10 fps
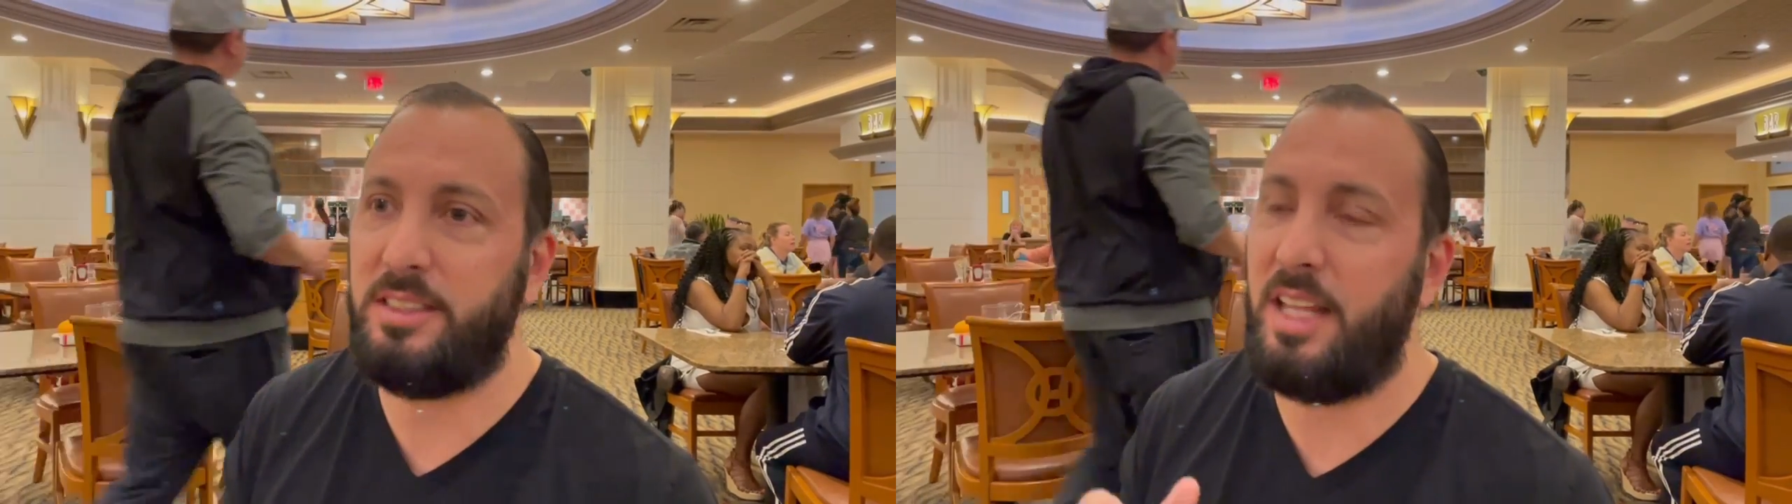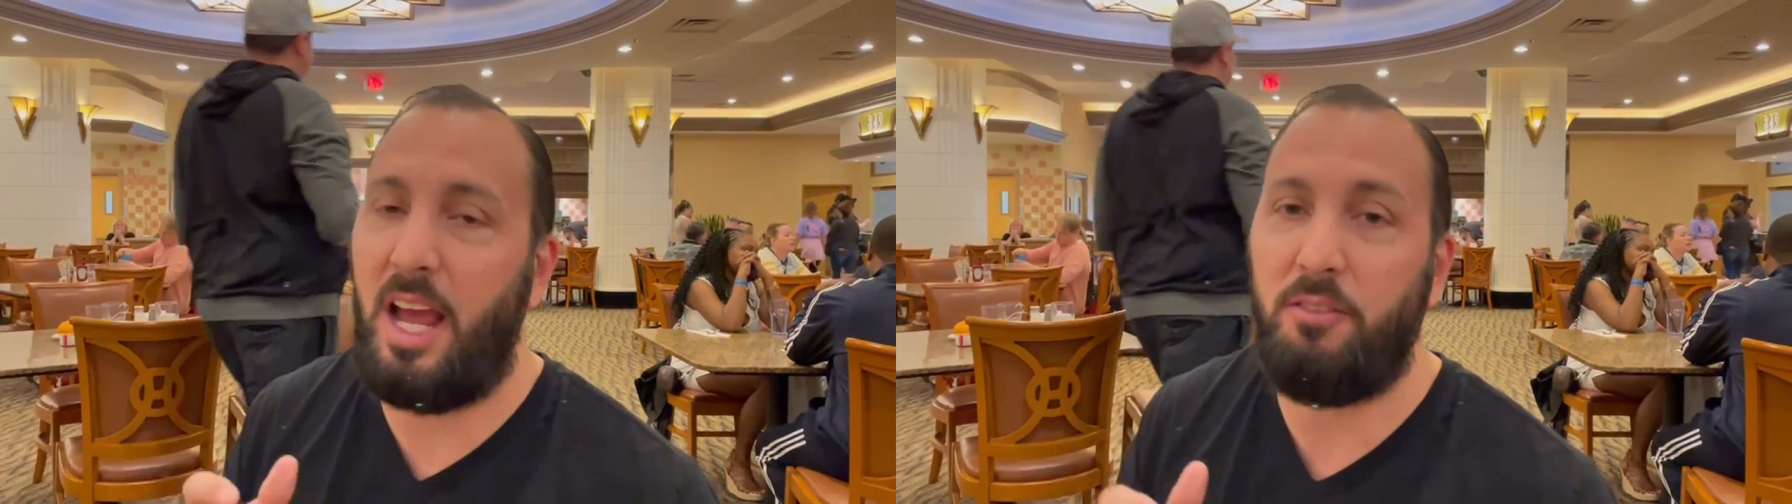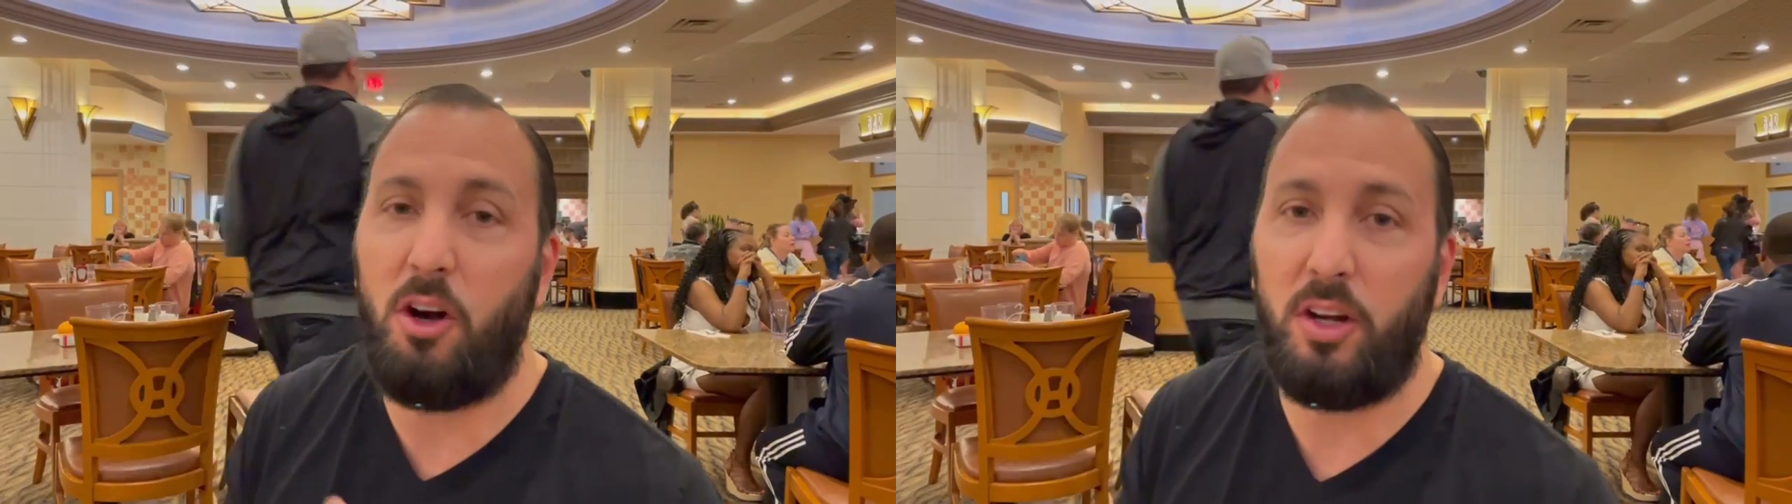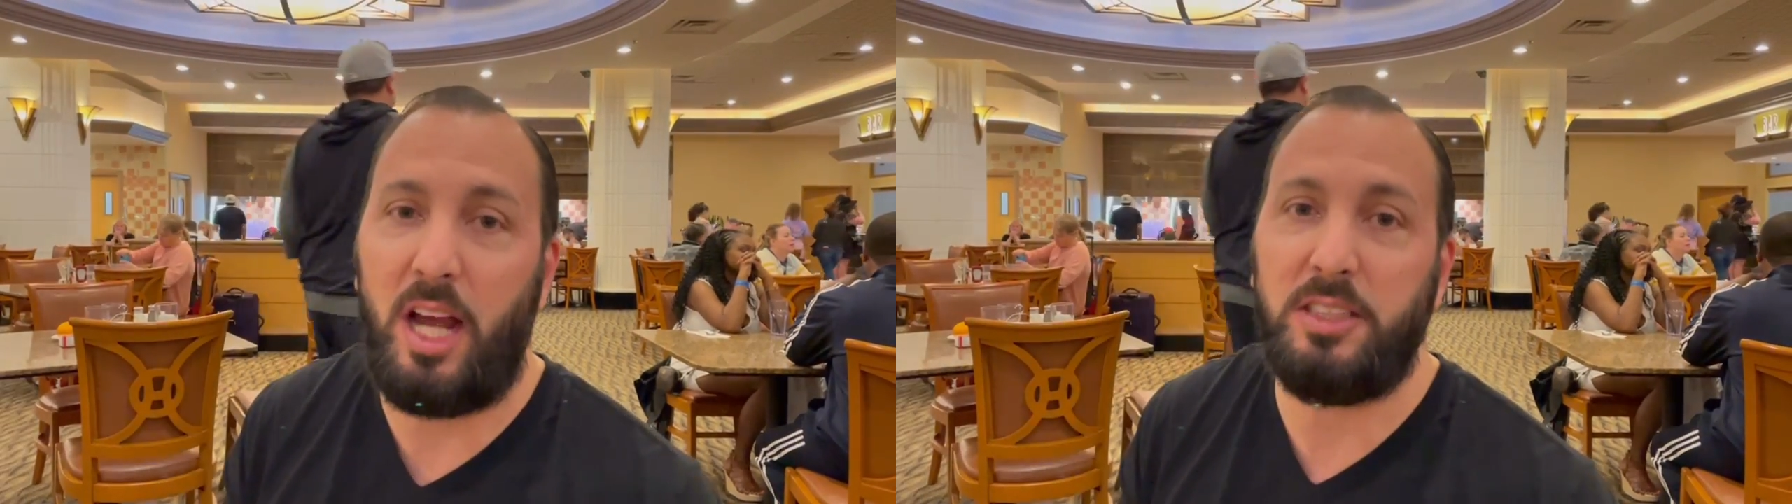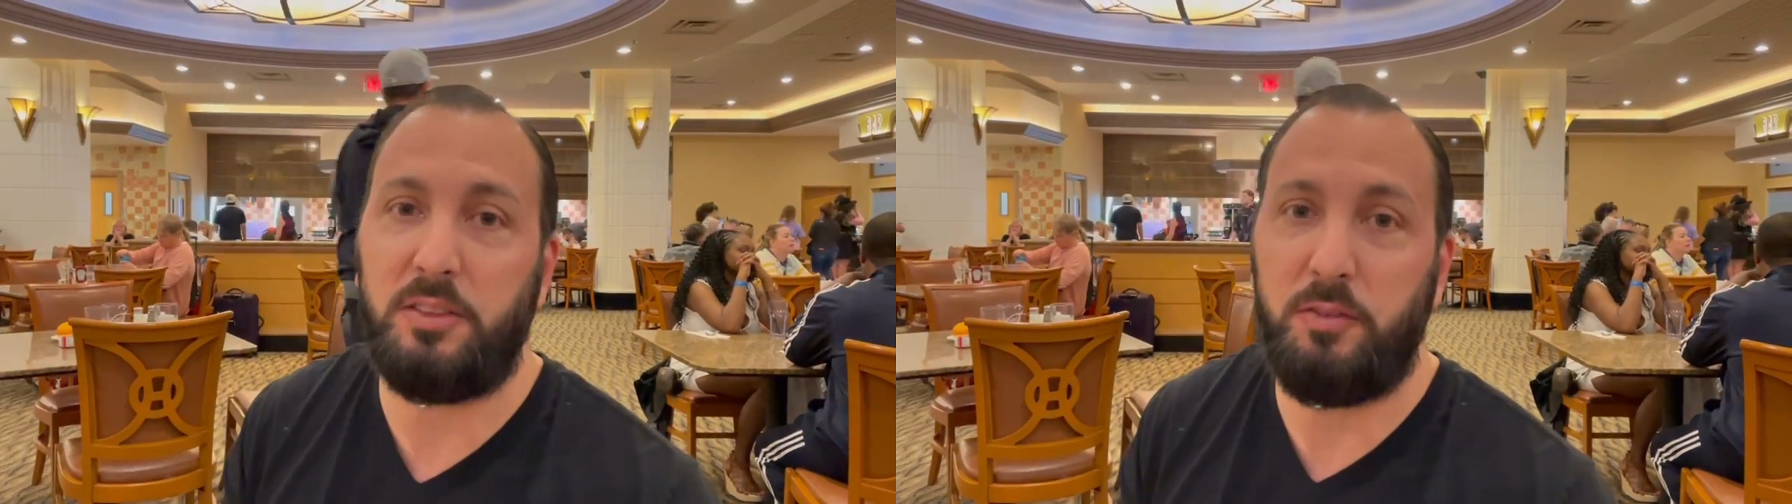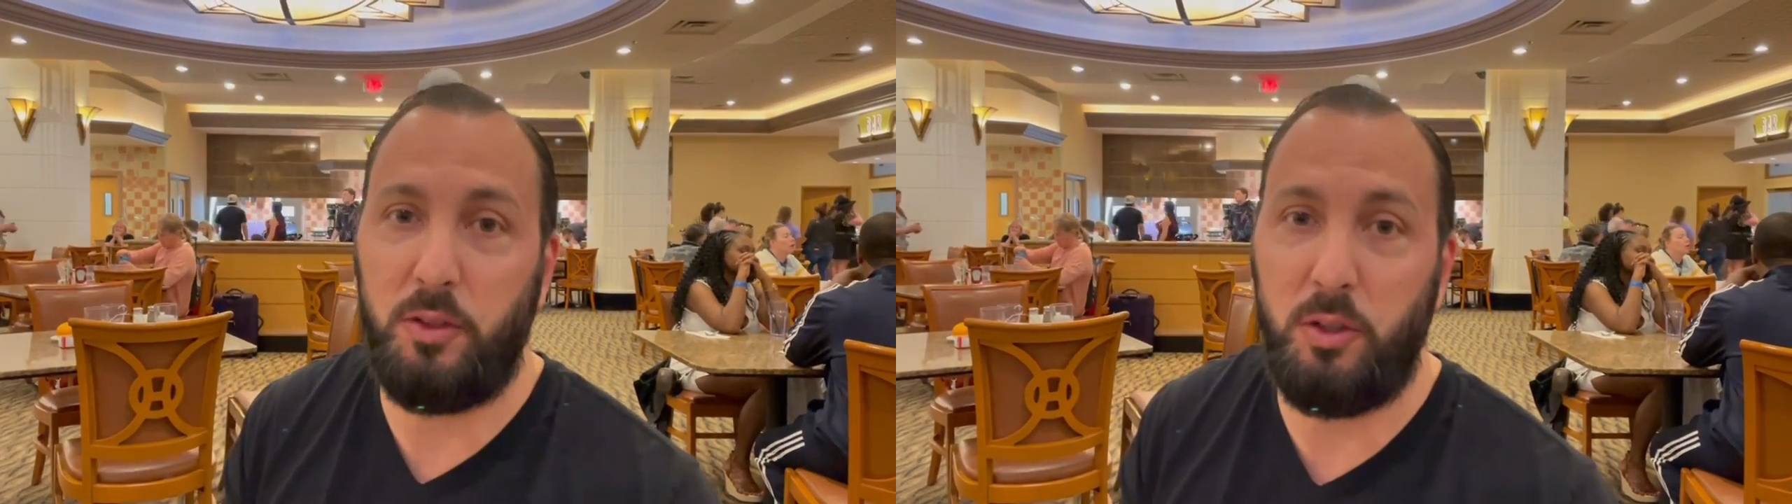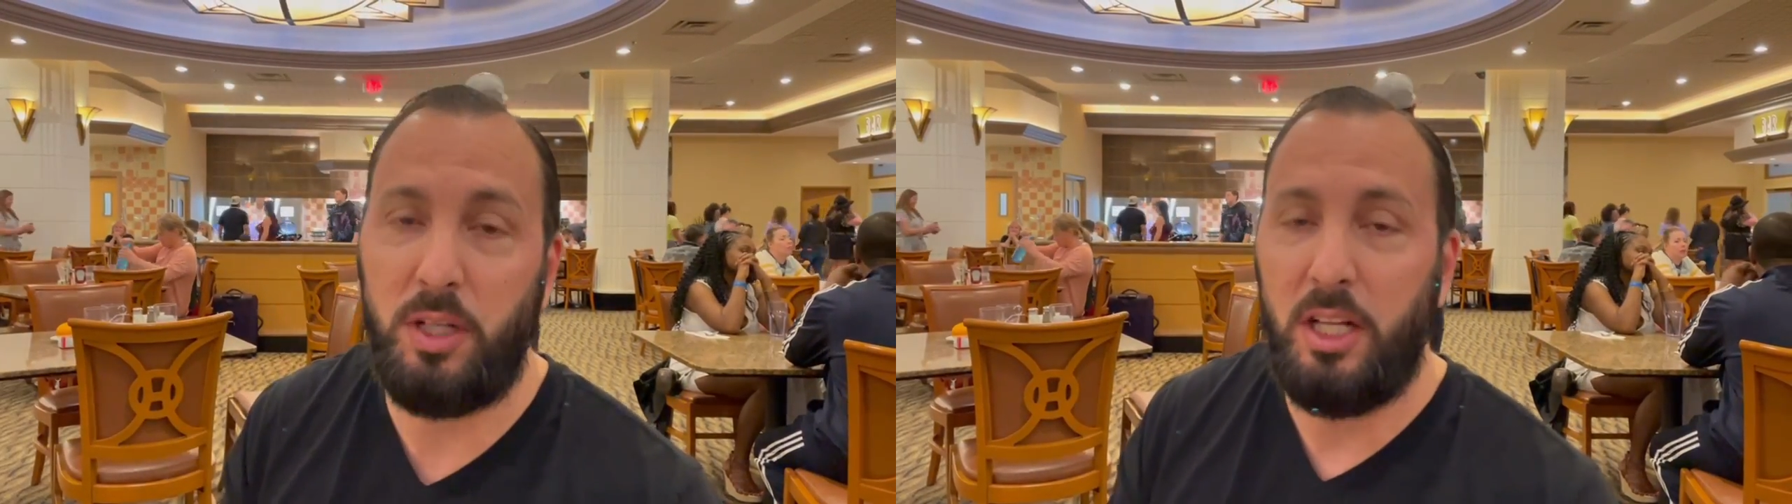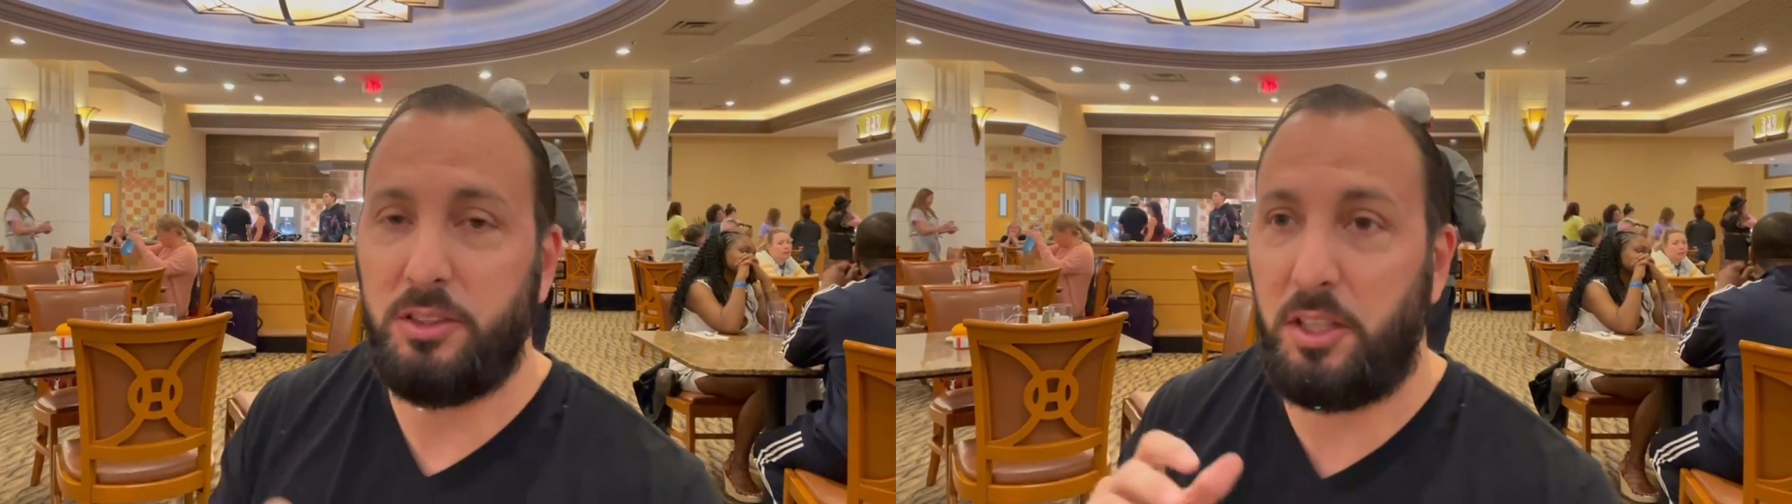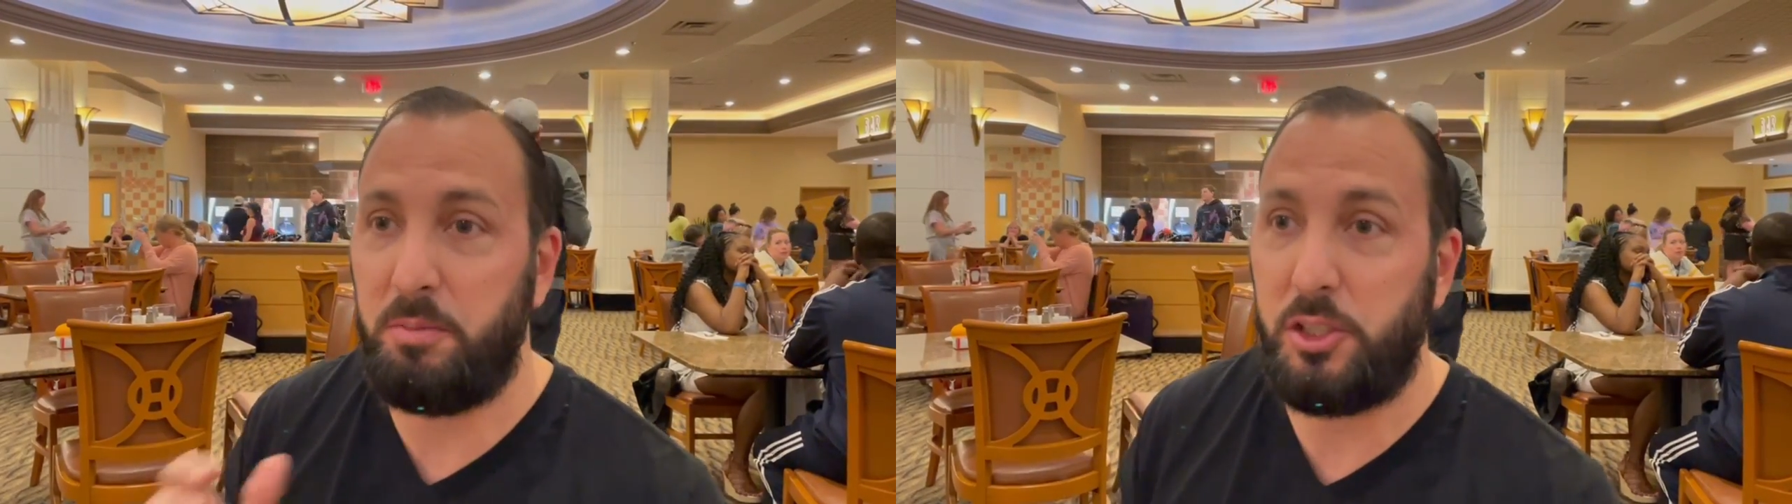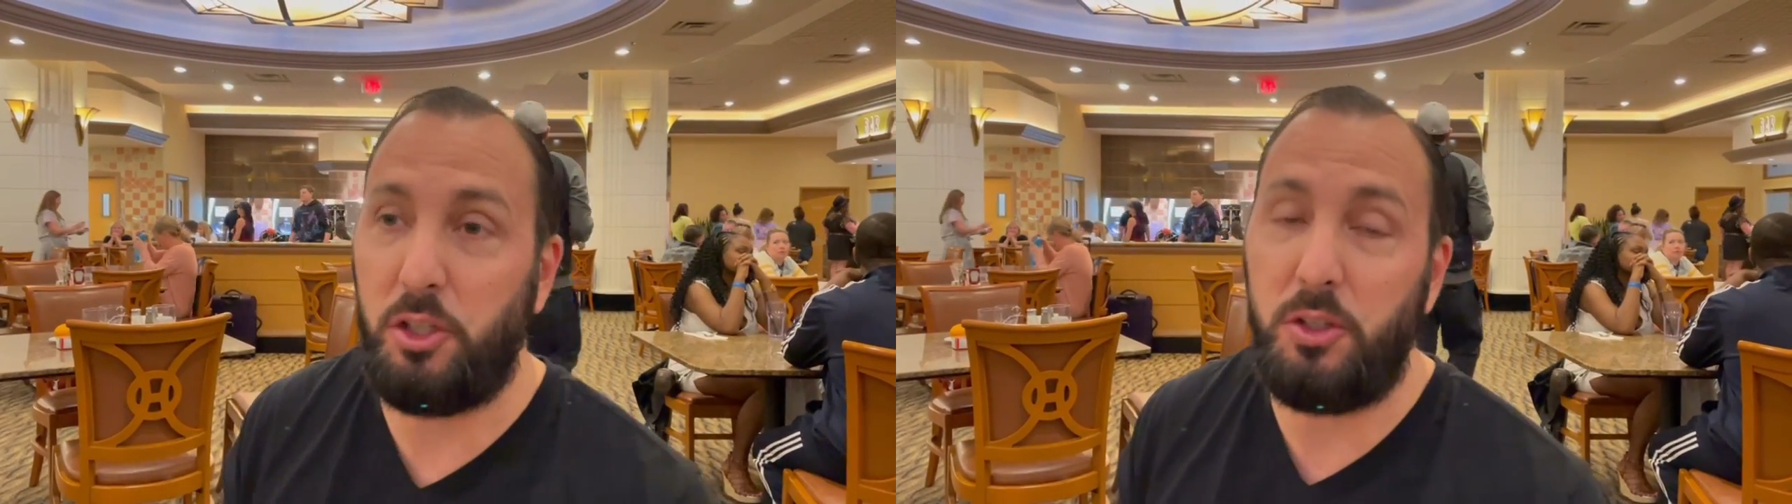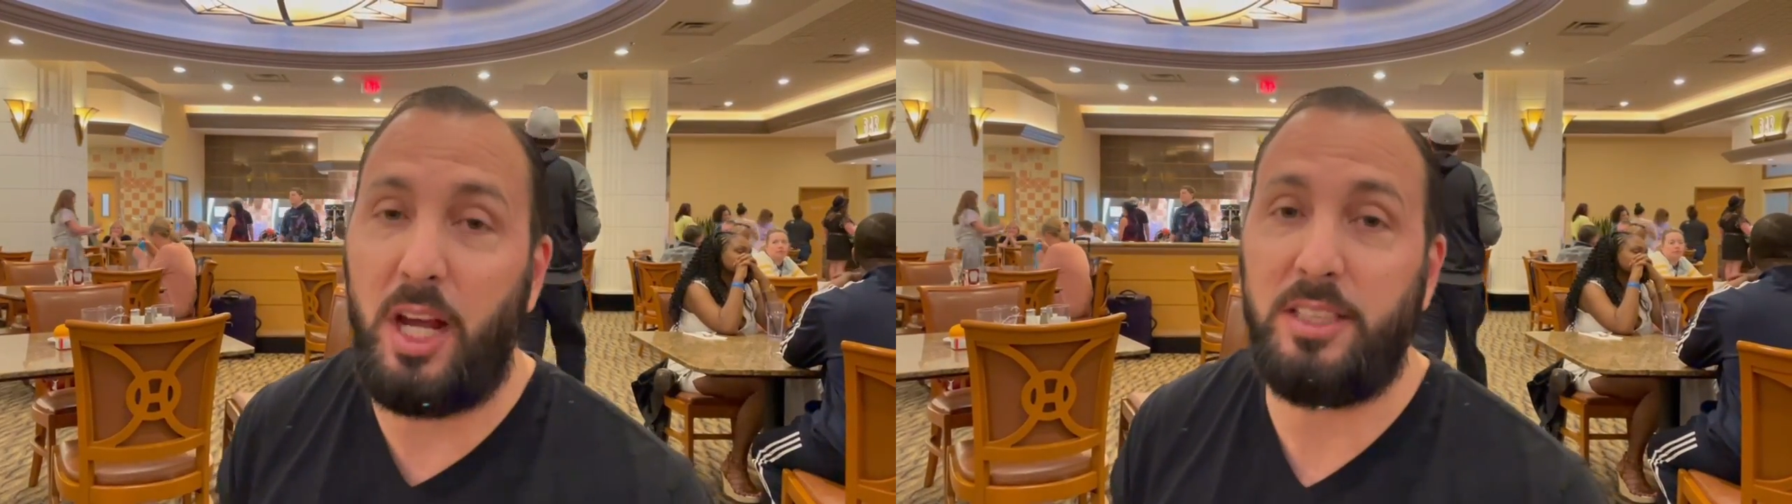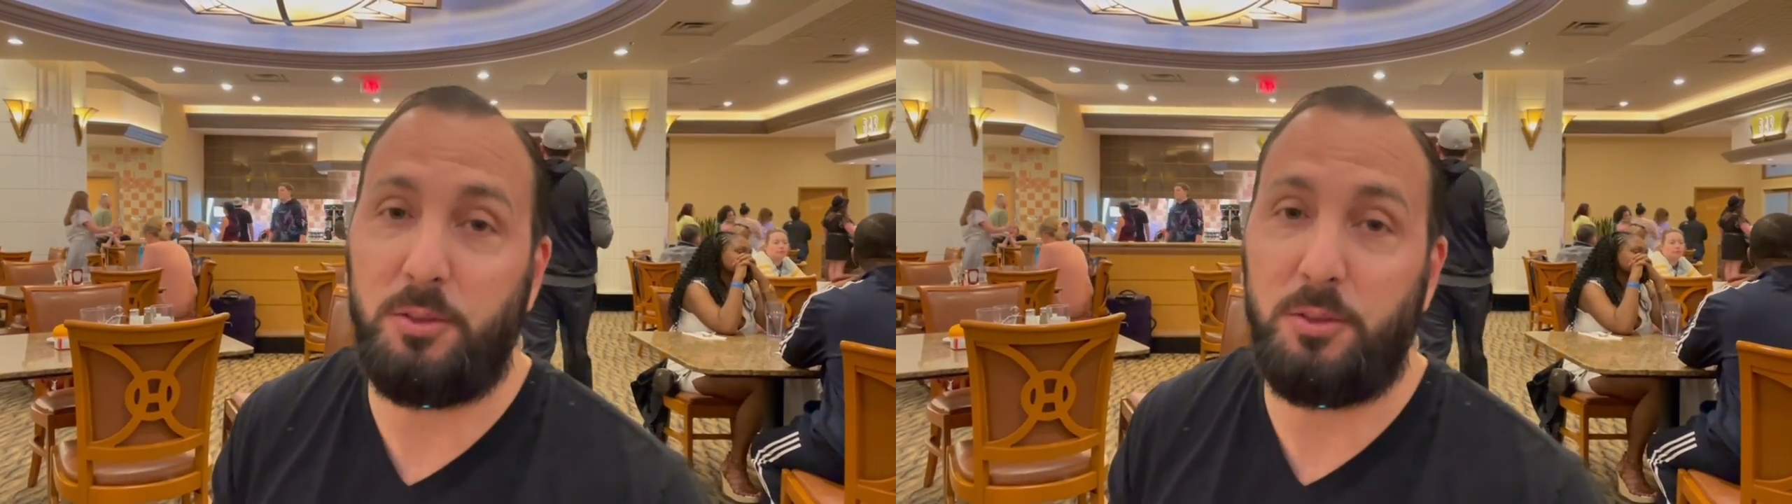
They have all kinds of food. So let me show you guys